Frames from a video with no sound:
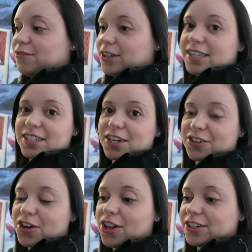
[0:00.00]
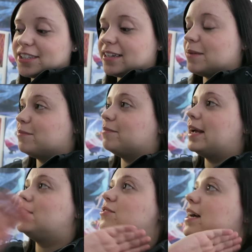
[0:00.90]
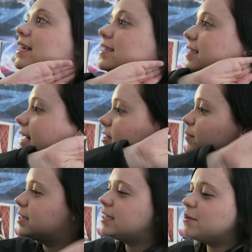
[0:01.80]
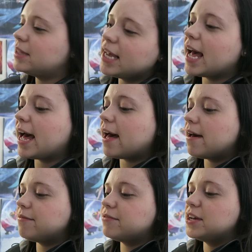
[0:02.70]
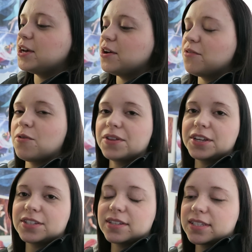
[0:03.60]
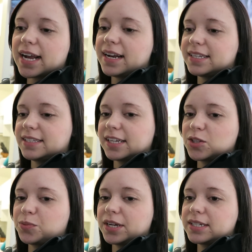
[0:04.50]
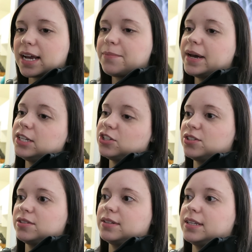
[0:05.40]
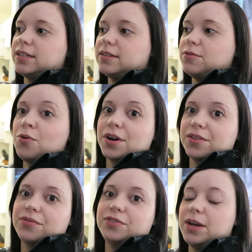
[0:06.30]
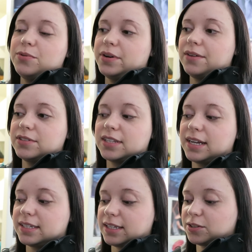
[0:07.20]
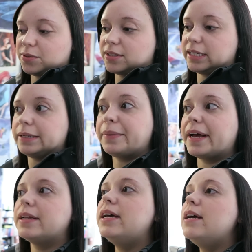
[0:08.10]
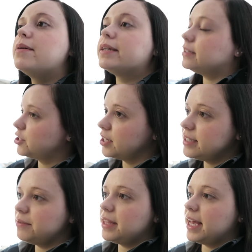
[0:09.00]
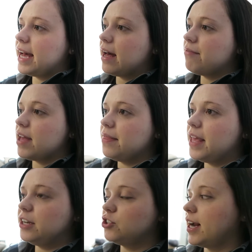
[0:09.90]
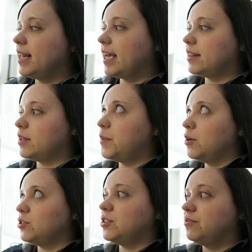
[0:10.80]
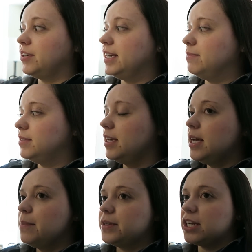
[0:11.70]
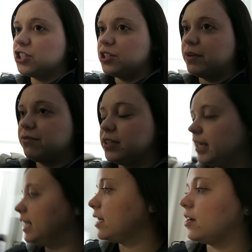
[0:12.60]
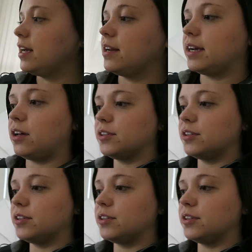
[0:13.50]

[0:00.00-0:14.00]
for less than $100, then I might do that instead. So I'm going to see what they have for this Society6 print. I might just order the framed one off Society6, we'll see. But I'm just going to see what they have and then try to get the poster frames, potentially one for Link. And I